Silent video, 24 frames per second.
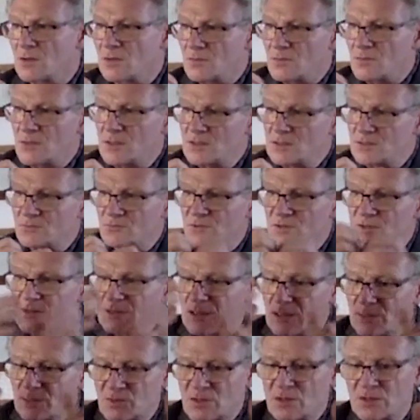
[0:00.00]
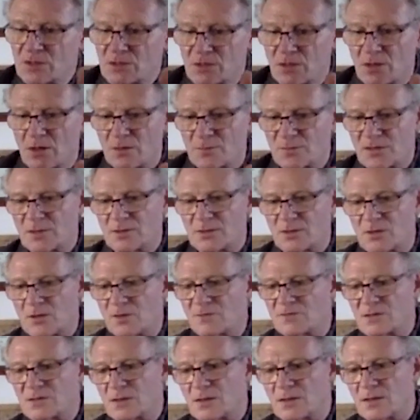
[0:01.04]
these receptors go up to the
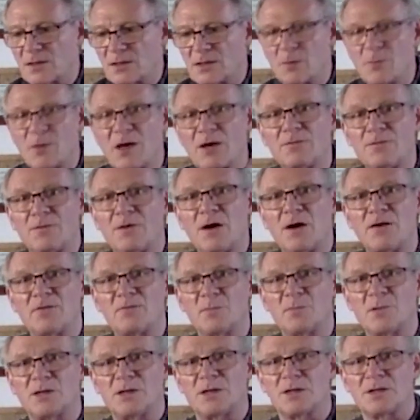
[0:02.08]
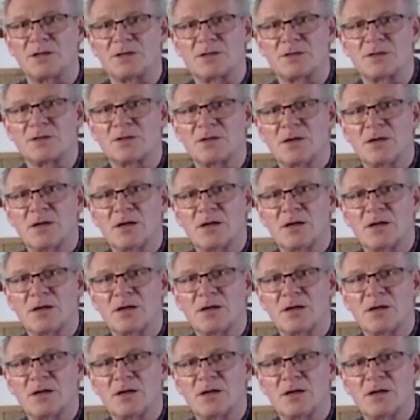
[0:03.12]
nerve cell in about 5 minutes.